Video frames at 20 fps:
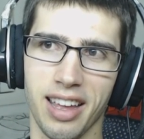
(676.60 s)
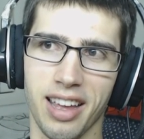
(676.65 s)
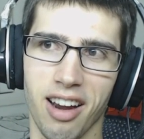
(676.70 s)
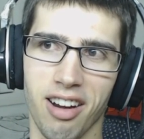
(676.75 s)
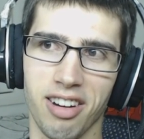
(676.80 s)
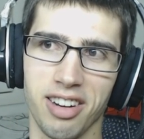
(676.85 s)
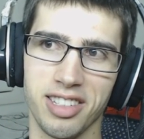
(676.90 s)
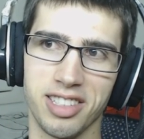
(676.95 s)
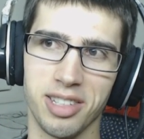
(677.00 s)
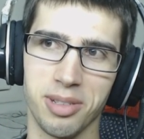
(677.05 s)
a
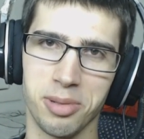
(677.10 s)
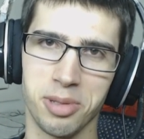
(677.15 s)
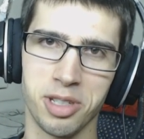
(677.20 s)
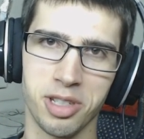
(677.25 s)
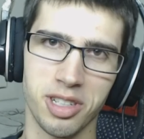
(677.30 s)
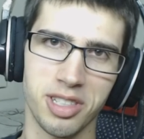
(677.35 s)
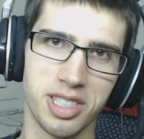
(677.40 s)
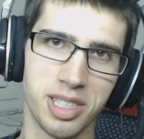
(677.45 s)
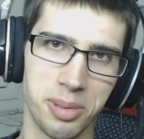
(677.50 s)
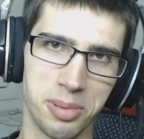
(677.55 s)
current
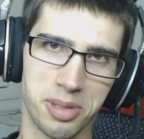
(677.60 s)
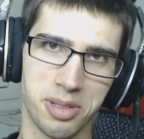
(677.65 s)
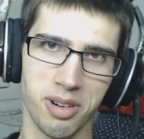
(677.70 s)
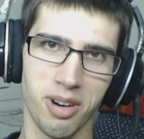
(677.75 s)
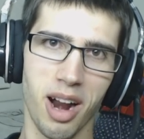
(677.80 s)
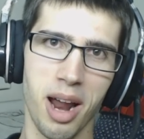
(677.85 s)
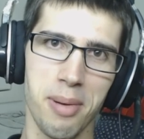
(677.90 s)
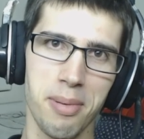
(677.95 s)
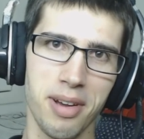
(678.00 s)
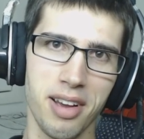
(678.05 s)

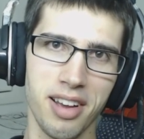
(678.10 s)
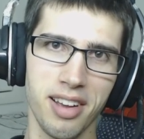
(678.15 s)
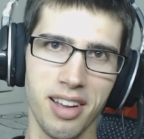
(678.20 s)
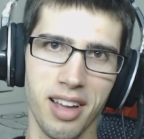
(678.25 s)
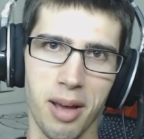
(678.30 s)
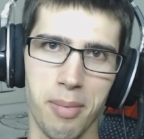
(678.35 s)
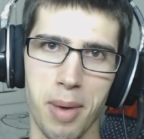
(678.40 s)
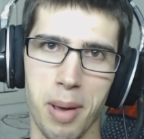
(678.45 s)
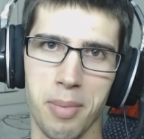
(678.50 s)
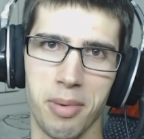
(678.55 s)

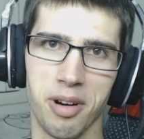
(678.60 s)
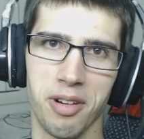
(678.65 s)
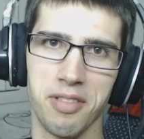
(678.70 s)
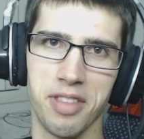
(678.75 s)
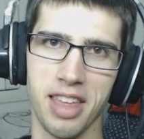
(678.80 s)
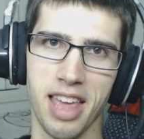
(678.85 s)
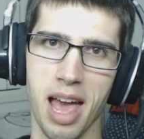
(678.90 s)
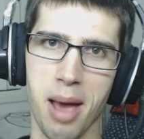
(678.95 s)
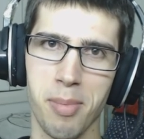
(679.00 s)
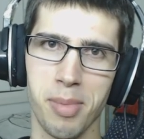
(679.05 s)
subscriber, a
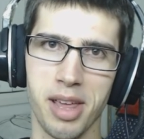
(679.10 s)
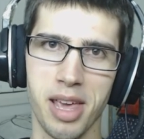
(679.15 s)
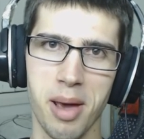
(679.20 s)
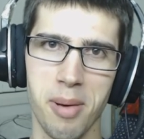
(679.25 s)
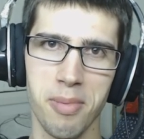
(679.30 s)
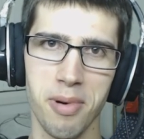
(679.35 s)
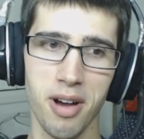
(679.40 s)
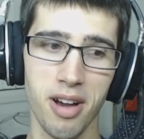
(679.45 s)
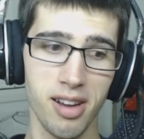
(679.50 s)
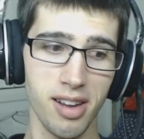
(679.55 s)
member of the
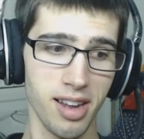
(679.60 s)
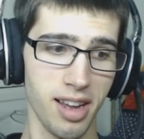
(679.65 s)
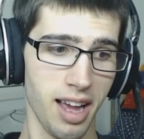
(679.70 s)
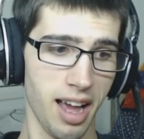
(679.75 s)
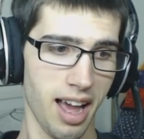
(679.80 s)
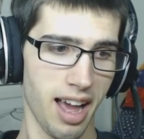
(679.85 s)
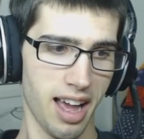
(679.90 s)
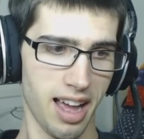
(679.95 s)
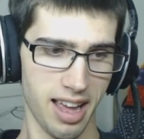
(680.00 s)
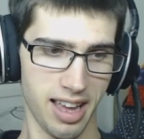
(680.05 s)
Amity Empire,
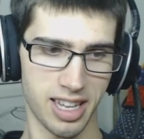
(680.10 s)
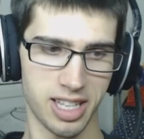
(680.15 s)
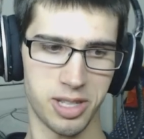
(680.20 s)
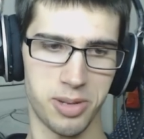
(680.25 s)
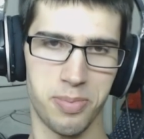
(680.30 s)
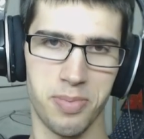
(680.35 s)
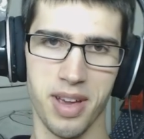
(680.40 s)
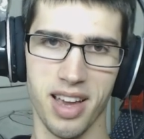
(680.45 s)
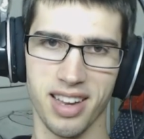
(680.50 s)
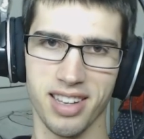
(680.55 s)

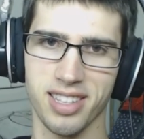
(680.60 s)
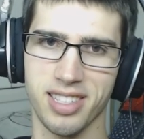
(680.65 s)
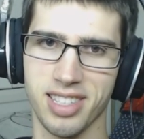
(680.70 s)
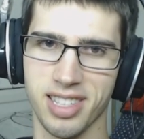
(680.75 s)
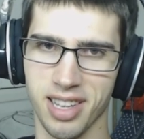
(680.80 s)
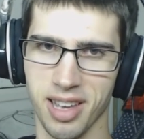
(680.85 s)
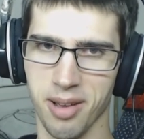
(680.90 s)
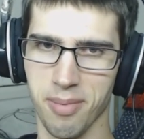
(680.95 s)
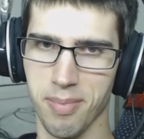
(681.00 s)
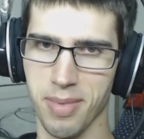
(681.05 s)

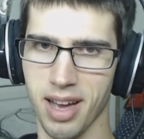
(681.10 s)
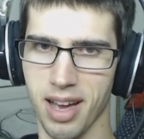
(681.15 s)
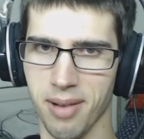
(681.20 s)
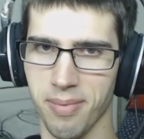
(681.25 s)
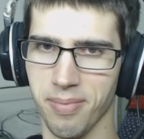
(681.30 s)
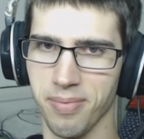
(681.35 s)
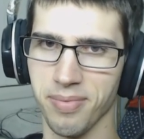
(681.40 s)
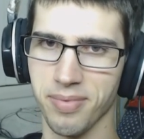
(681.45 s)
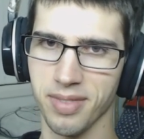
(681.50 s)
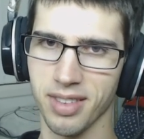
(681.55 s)
expect
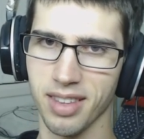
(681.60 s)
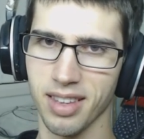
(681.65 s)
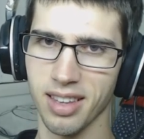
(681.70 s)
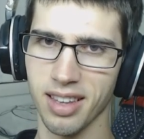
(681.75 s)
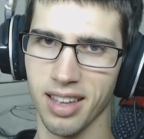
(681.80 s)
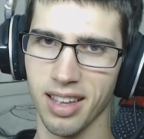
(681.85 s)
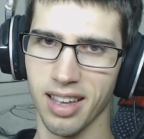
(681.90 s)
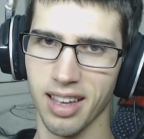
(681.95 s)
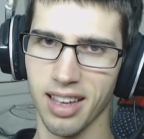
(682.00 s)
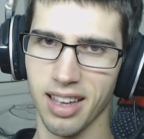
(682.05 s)
some
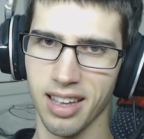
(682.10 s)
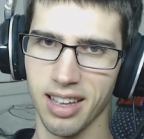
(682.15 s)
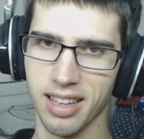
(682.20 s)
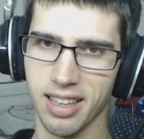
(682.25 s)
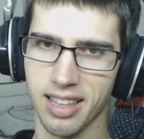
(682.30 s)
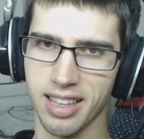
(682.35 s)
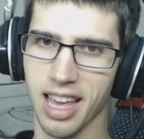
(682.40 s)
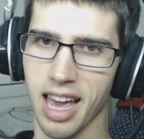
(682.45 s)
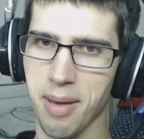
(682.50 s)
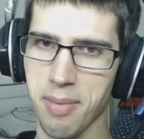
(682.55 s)

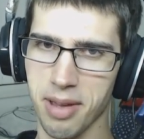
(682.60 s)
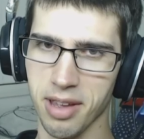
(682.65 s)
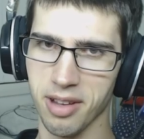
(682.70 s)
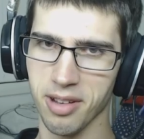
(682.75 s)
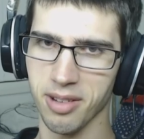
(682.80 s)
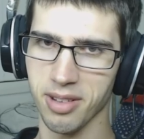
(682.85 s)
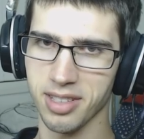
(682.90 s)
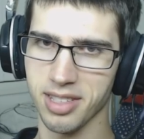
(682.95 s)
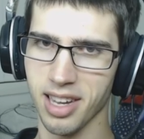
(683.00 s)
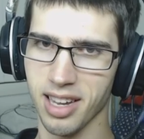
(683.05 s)

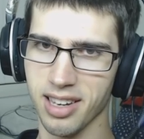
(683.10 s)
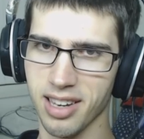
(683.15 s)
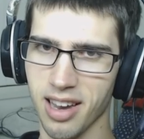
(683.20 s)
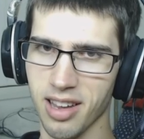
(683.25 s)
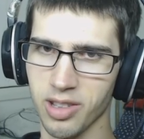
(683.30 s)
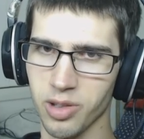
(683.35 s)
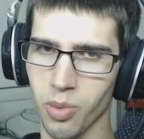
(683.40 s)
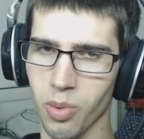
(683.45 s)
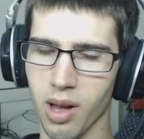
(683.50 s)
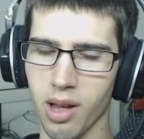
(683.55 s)
gaming
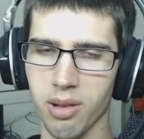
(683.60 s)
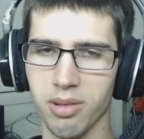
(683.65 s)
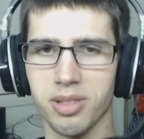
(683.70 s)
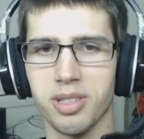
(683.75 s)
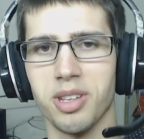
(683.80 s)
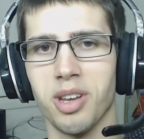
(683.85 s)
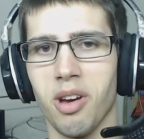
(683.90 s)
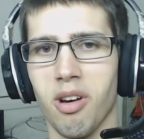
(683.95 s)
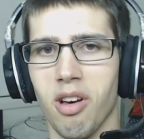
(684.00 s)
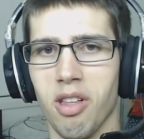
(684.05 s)
content as
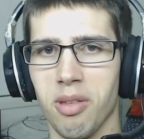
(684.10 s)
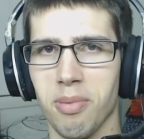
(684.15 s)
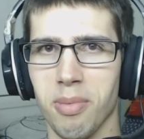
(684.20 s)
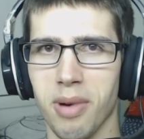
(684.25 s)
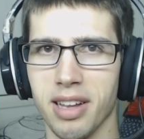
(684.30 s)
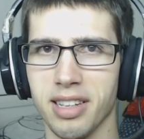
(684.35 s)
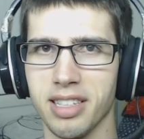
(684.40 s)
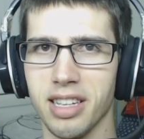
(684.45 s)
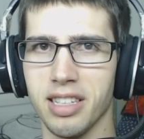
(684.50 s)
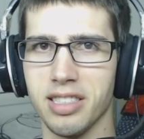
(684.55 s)
well to go
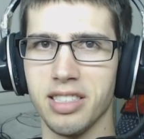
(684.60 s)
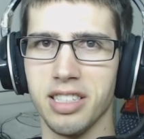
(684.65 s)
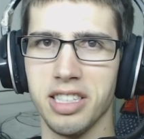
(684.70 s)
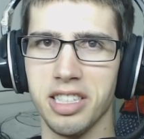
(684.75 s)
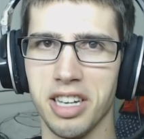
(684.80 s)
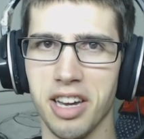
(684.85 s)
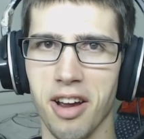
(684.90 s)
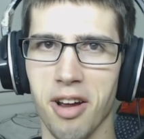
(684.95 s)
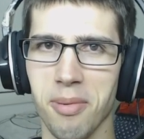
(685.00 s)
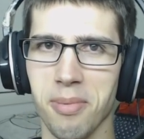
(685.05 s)
with my
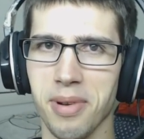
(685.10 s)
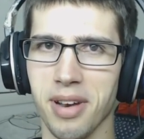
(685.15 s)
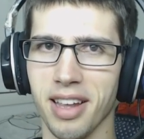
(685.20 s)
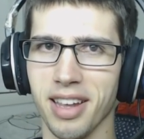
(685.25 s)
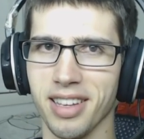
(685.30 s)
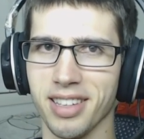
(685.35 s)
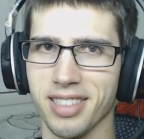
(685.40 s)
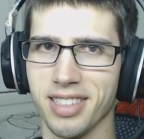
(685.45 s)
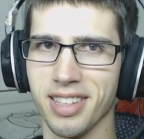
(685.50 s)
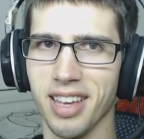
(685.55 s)
TCG
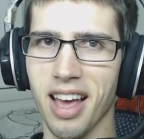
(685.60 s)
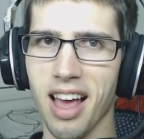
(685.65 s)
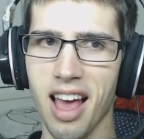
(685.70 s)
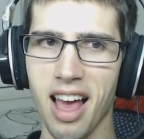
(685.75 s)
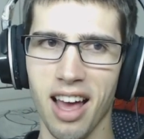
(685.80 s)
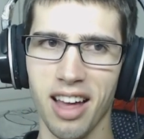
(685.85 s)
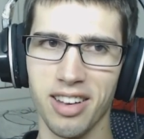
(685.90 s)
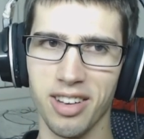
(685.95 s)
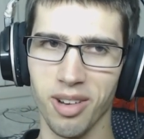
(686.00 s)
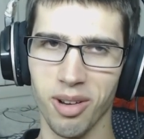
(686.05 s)
openings.
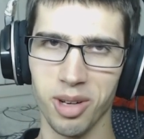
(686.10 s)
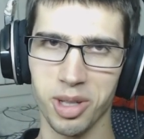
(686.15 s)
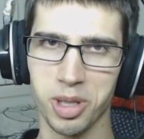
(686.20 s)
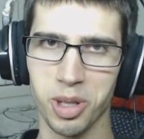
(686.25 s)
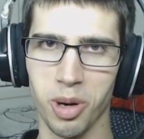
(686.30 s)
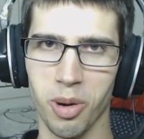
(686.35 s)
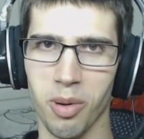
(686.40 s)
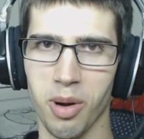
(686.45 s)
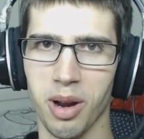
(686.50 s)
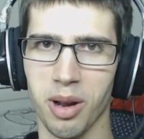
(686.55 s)

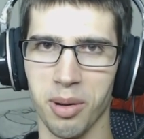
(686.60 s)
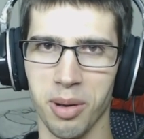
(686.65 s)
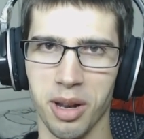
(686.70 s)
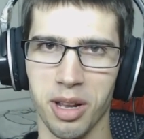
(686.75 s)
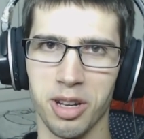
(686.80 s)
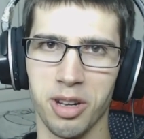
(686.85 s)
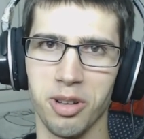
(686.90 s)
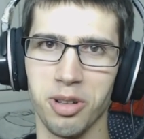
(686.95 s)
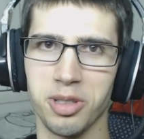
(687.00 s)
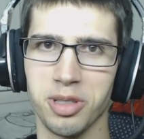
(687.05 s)
Not sure what
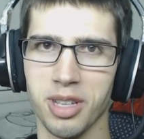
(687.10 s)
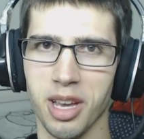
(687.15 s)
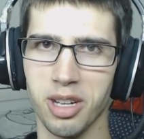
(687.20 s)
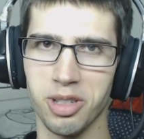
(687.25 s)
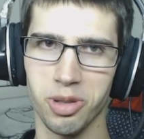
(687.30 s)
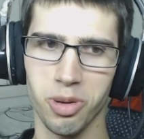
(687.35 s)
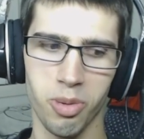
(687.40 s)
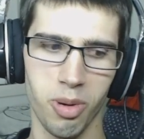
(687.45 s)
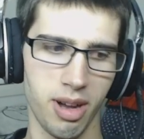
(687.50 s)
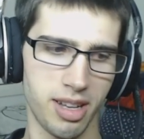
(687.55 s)
I'm going to do
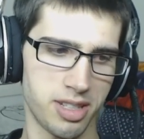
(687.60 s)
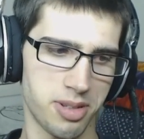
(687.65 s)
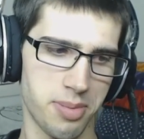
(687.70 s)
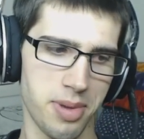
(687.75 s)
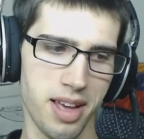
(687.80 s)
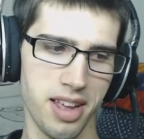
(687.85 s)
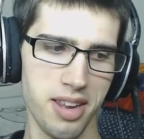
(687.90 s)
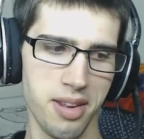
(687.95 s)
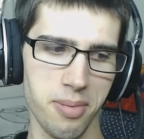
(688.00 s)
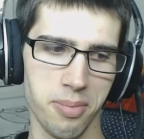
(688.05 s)

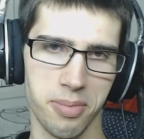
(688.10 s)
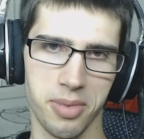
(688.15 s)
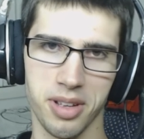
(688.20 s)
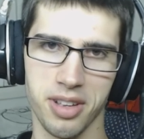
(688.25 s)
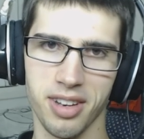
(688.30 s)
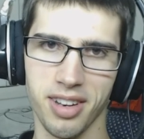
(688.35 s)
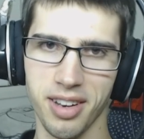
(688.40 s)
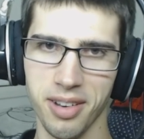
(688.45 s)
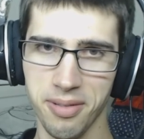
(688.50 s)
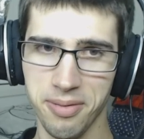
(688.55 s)
schedule-wise about
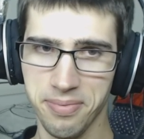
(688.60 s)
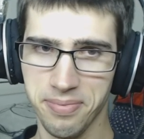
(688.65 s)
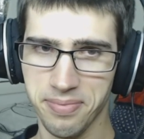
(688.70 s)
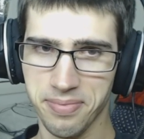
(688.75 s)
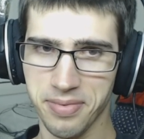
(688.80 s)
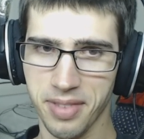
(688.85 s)
it, but